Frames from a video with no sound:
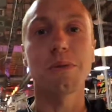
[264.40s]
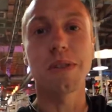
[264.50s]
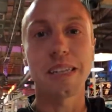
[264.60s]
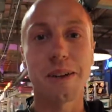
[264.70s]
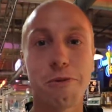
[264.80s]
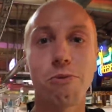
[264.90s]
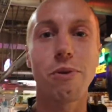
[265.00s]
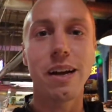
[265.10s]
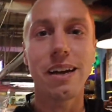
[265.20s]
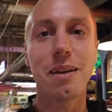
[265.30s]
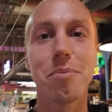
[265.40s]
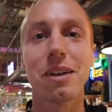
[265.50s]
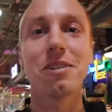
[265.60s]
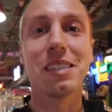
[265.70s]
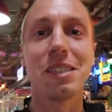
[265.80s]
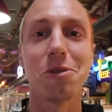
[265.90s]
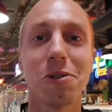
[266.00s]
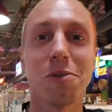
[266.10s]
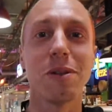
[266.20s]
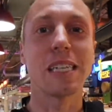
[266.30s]
was a way bigger detour
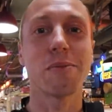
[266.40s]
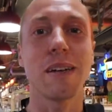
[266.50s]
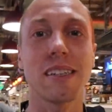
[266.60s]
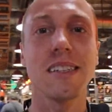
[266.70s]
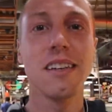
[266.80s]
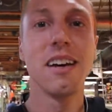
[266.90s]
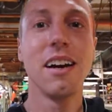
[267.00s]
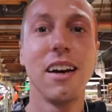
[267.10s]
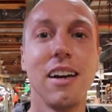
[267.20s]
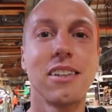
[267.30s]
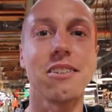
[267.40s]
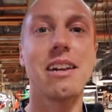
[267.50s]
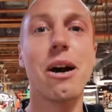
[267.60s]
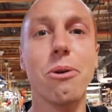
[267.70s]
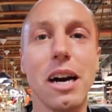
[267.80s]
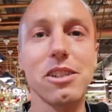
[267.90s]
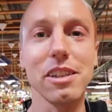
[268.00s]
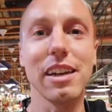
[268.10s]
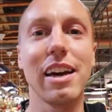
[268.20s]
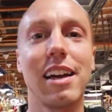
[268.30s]
than we expected. So now we're
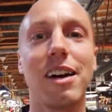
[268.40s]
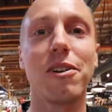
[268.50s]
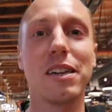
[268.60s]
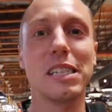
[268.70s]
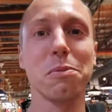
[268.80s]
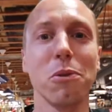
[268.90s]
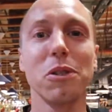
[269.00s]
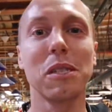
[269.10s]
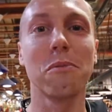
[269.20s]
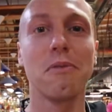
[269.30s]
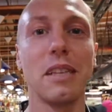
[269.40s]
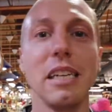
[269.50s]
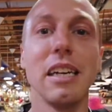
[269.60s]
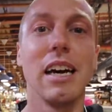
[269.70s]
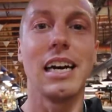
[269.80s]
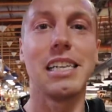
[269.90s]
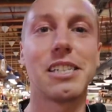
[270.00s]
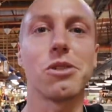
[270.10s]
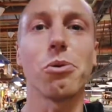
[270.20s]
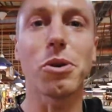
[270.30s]
actually gonna head out and explore some of the
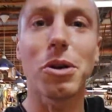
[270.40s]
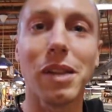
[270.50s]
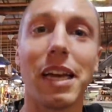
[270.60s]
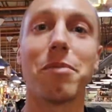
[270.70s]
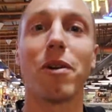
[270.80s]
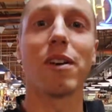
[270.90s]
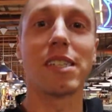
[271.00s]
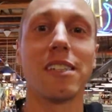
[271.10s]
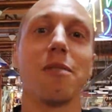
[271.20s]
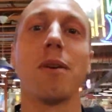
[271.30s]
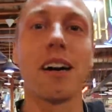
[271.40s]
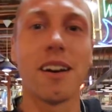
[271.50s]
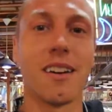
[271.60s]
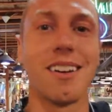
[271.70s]
historical landmarks nearby.